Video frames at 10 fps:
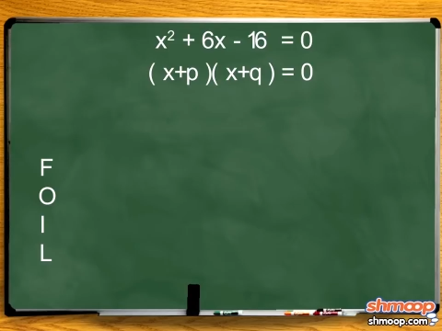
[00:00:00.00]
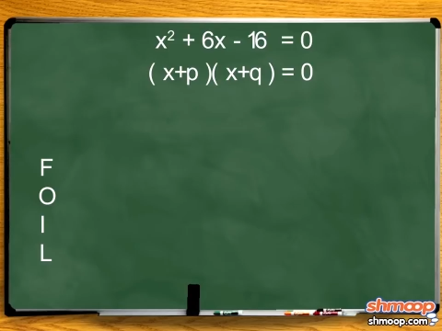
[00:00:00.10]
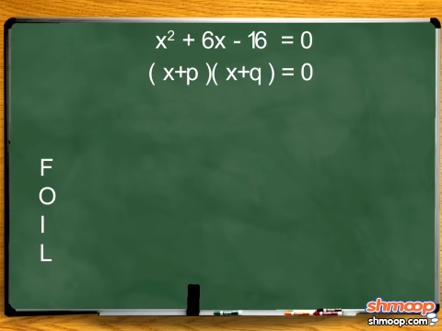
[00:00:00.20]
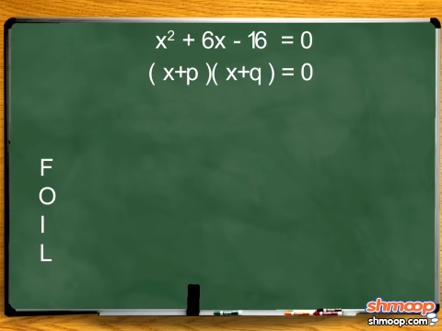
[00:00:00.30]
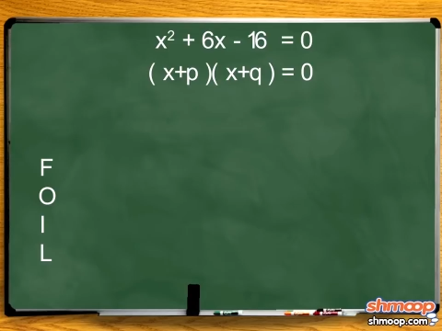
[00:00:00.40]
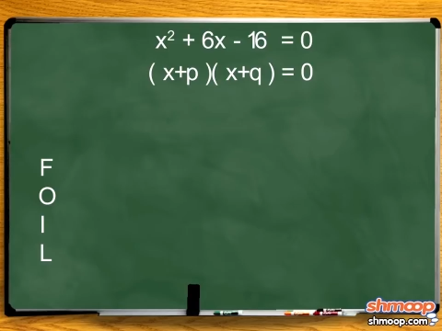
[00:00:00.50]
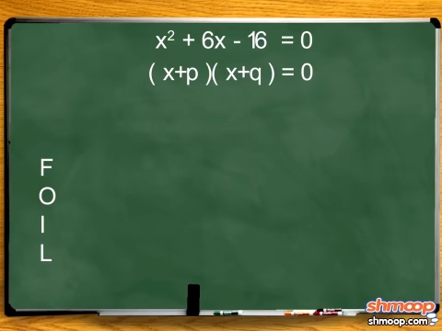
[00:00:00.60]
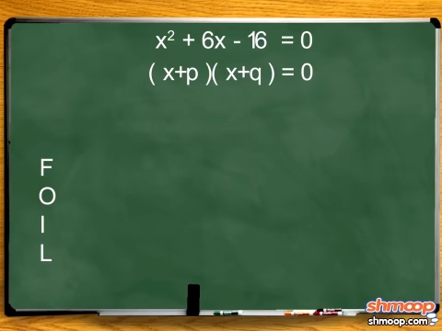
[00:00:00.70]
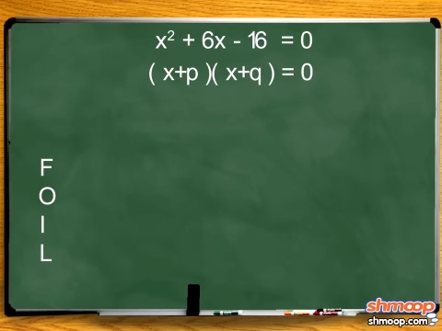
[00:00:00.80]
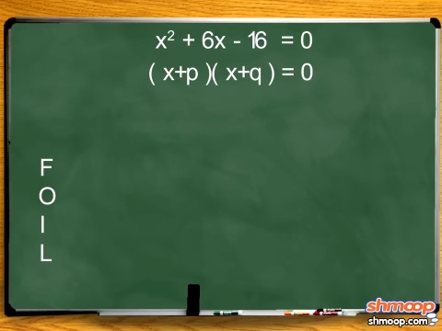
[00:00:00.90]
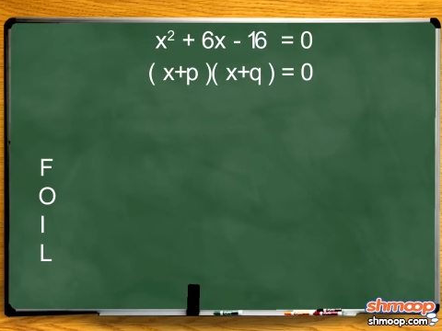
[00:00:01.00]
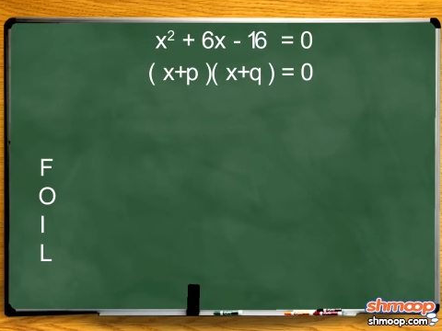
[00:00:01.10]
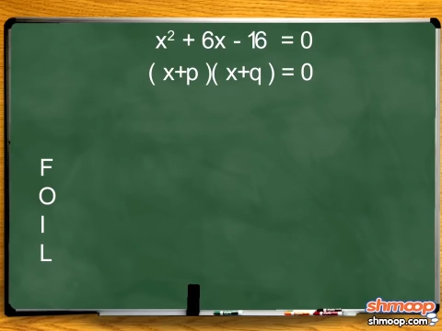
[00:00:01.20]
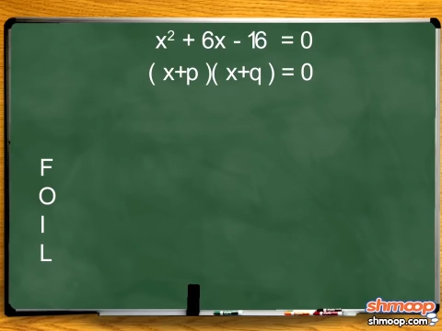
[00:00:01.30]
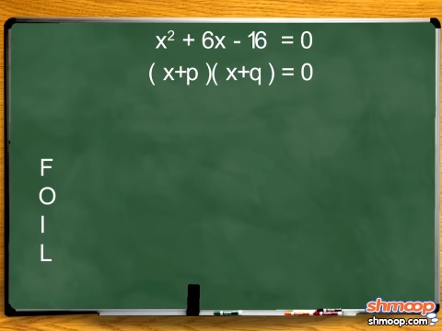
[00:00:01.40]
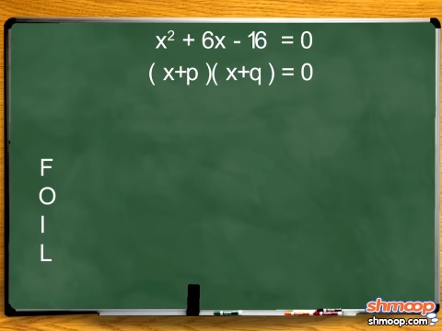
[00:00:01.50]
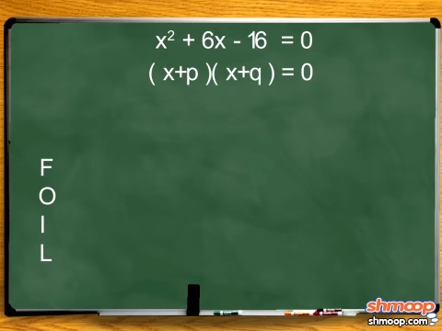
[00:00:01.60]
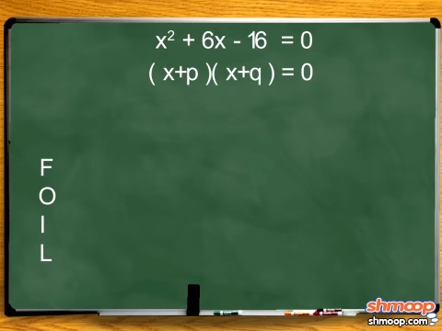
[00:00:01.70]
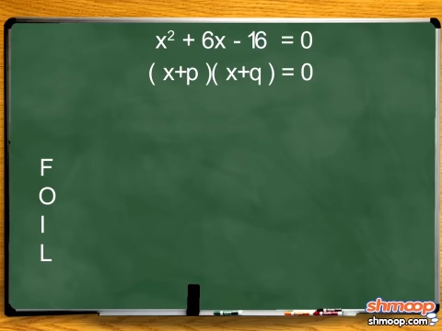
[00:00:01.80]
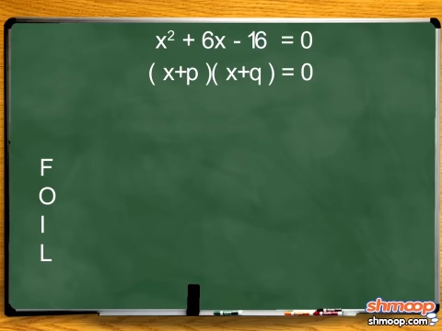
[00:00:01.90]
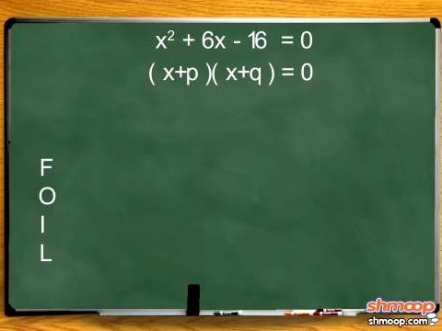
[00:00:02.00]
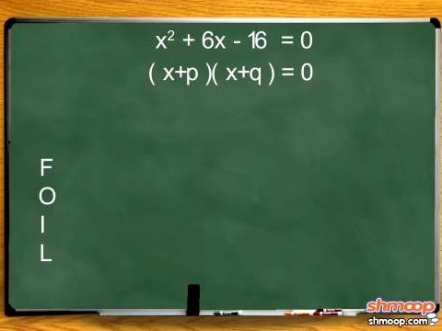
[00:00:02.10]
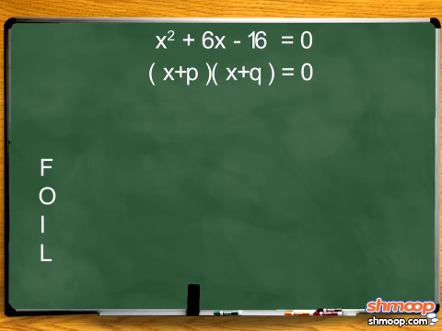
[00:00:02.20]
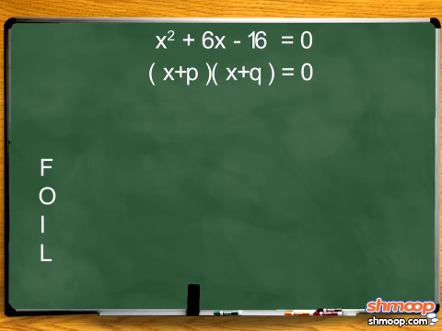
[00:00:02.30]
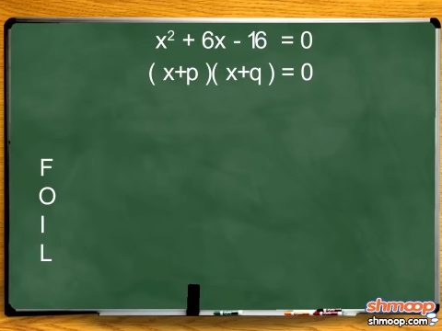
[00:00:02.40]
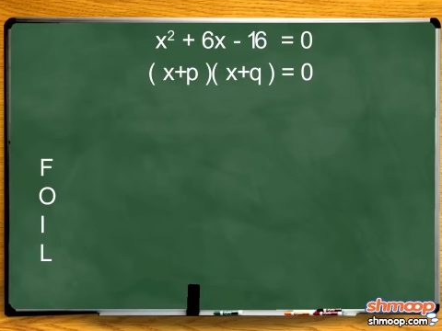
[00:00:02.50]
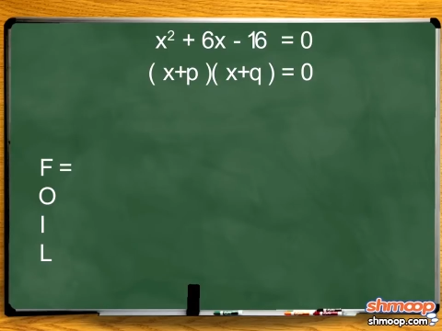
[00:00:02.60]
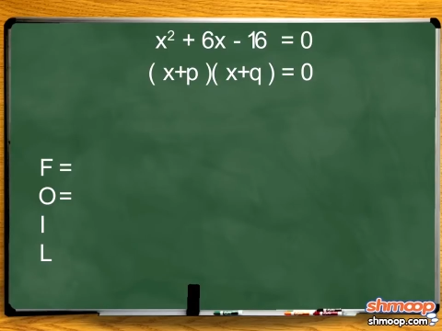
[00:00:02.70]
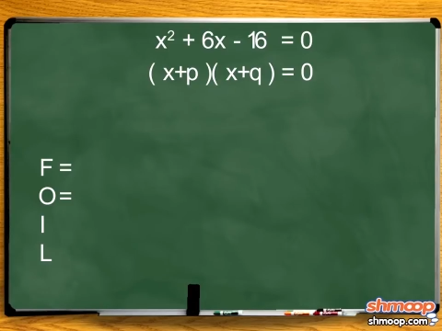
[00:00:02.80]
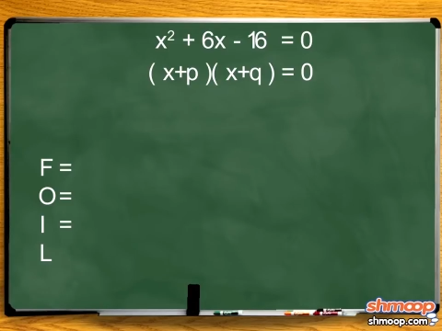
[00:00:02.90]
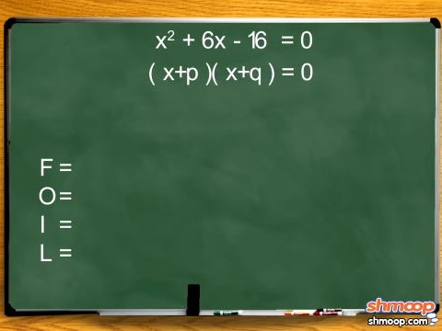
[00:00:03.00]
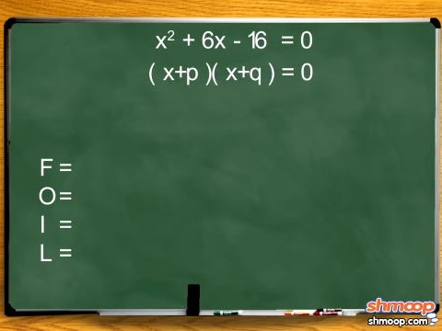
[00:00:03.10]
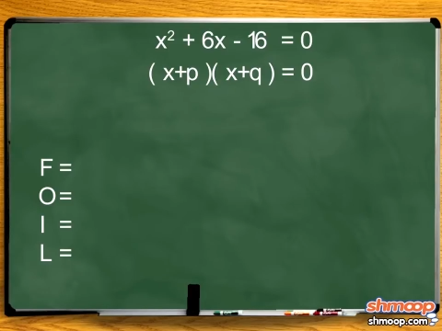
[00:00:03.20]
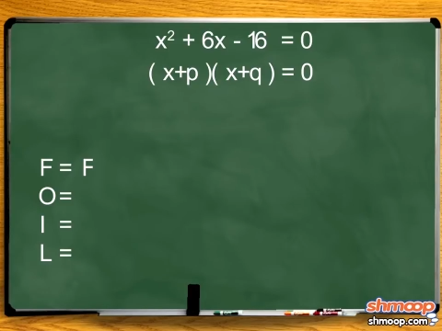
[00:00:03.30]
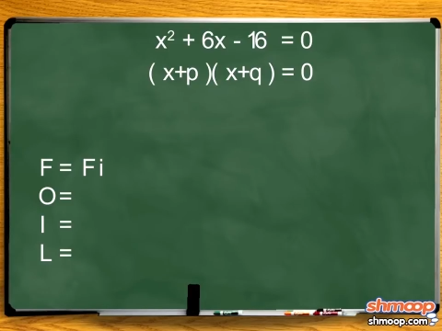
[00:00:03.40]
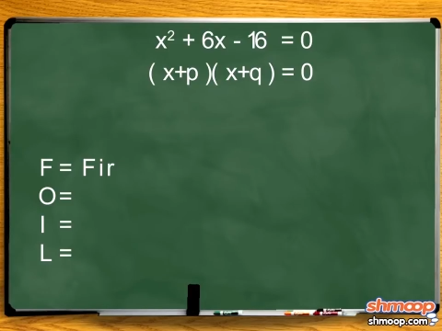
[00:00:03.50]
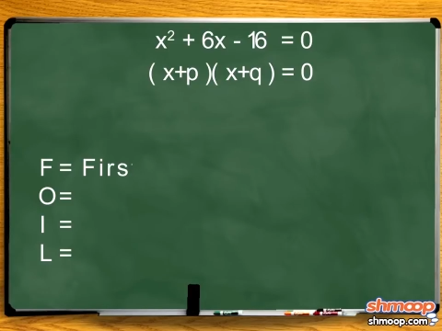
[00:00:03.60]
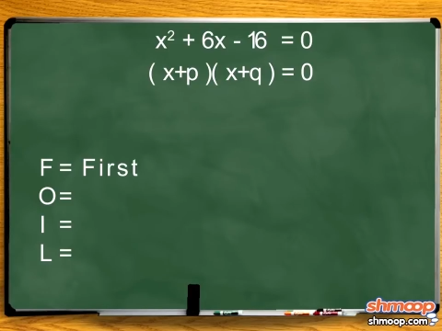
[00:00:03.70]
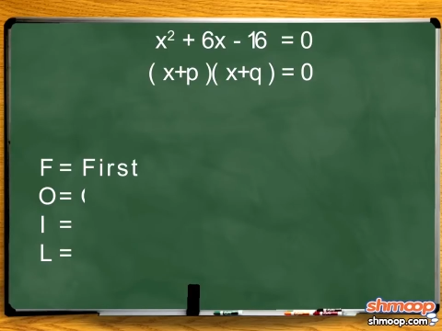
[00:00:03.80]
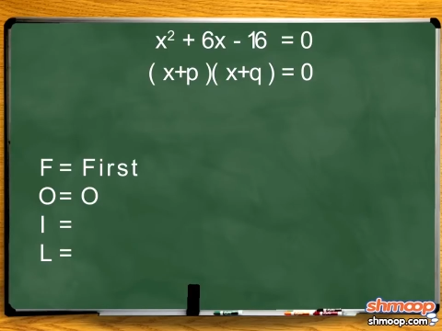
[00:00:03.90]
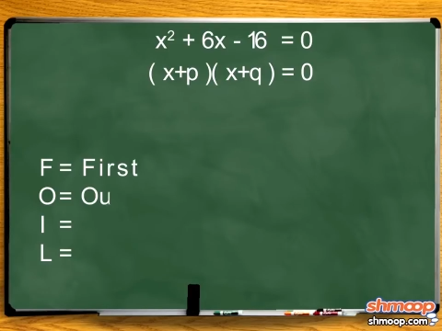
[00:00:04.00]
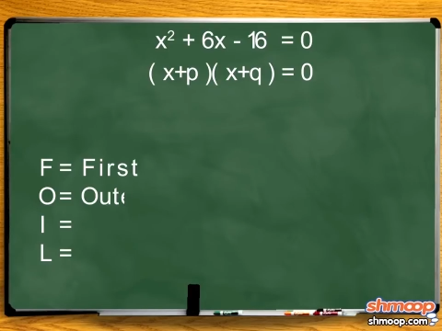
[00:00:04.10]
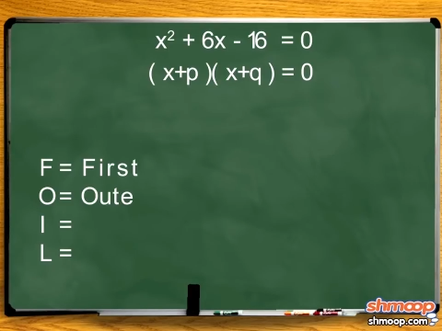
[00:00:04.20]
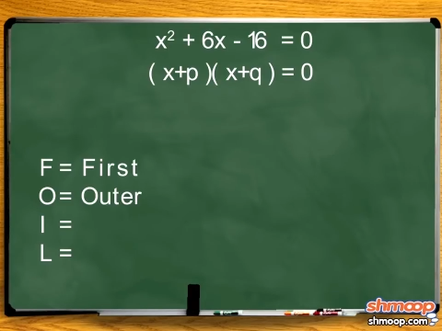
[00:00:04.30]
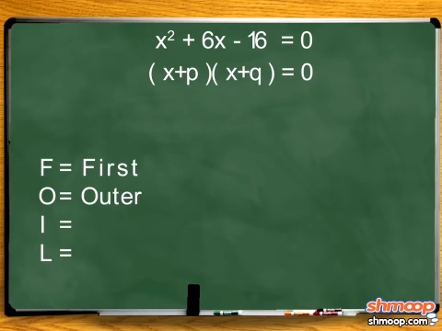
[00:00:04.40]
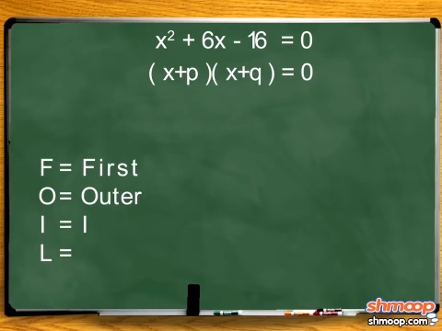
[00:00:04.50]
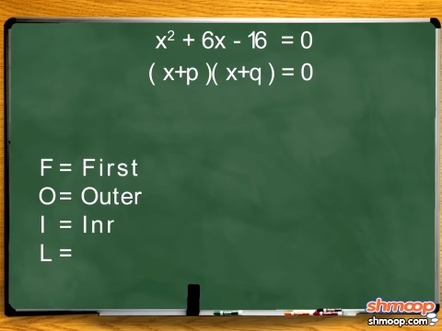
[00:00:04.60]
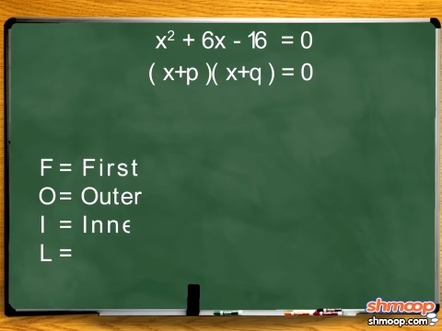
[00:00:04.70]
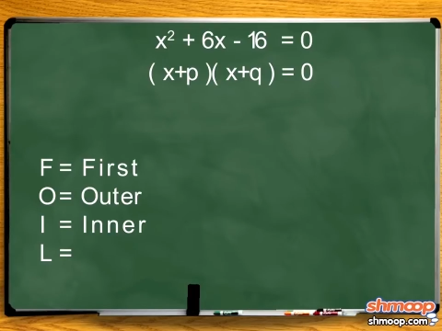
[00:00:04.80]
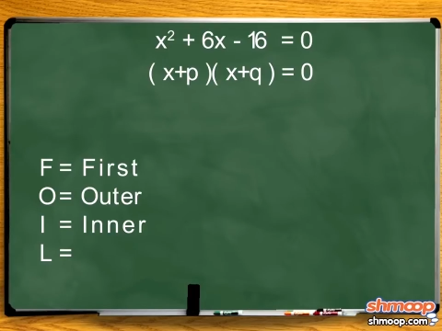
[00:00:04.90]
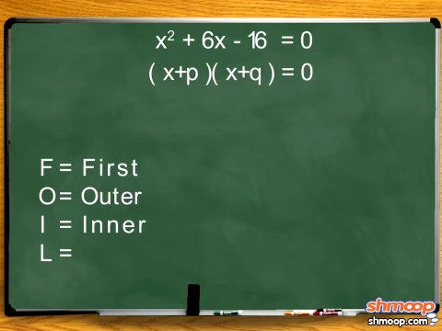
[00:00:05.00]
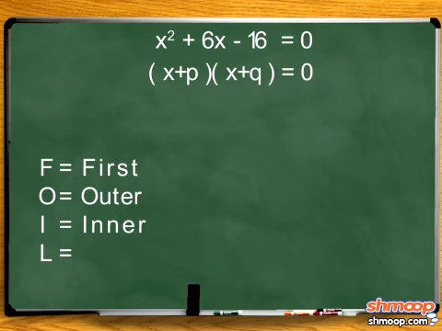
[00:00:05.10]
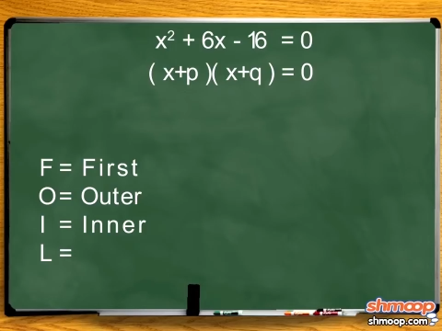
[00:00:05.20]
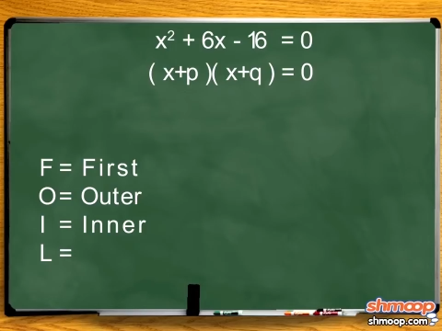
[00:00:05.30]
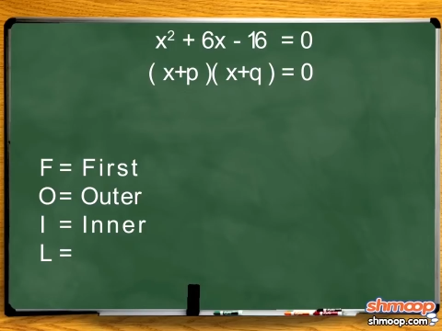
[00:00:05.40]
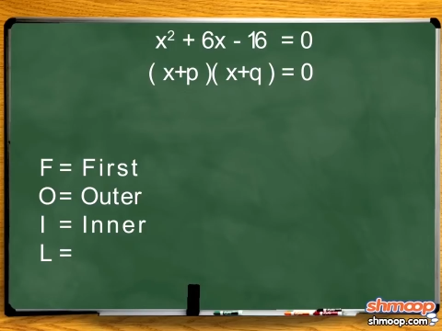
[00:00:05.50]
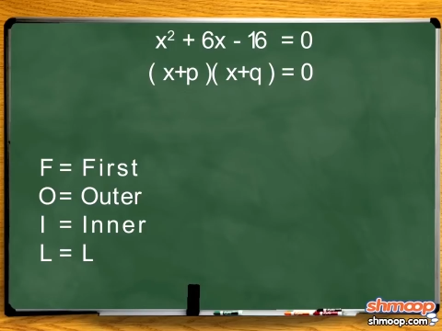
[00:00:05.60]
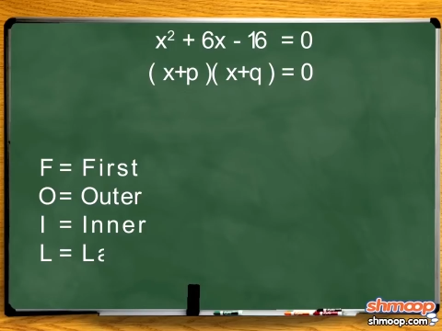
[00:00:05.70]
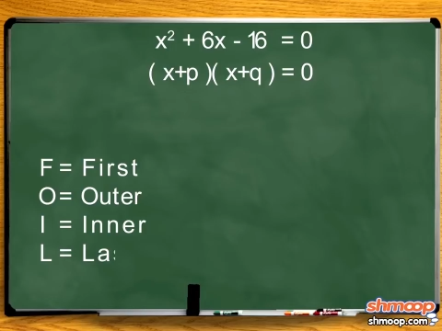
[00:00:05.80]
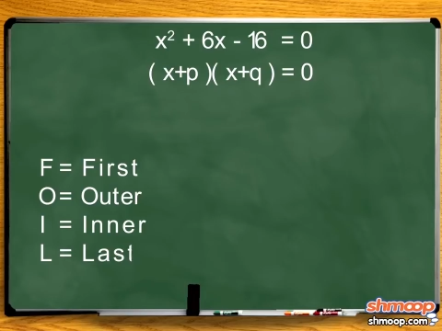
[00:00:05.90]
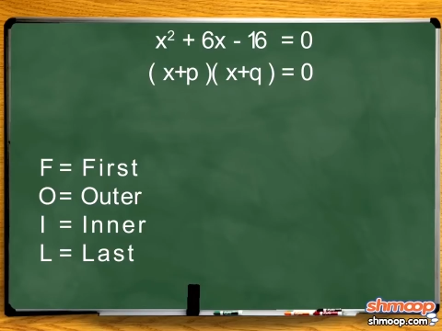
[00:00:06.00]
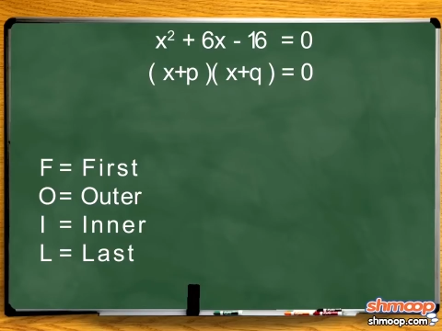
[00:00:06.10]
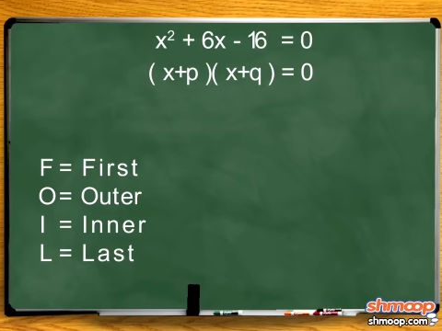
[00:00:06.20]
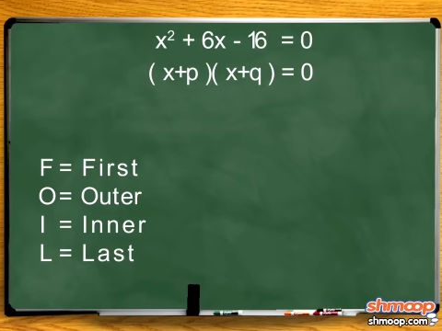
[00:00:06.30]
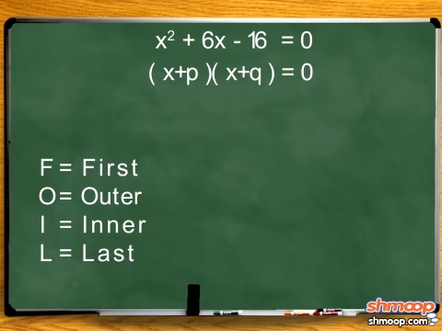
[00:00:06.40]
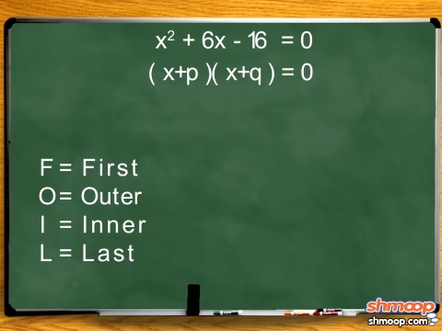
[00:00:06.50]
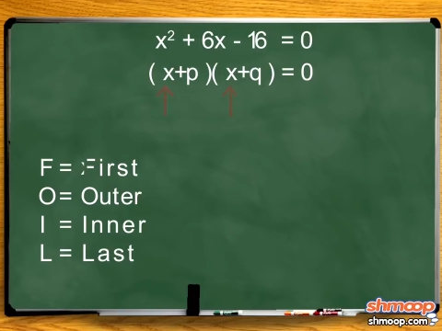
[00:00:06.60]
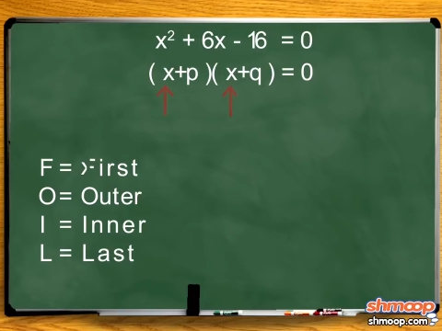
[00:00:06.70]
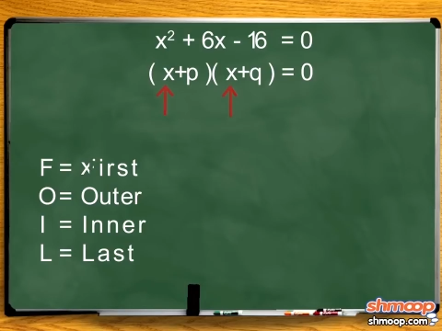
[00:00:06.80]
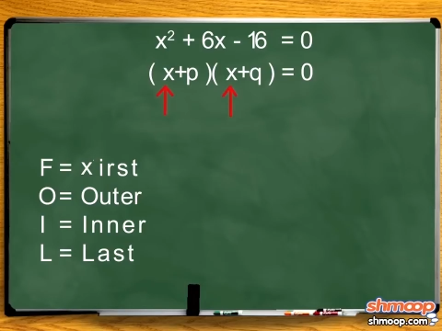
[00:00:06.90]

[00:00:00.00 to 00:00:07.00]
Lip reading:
No face is visible, so there are no lips to read.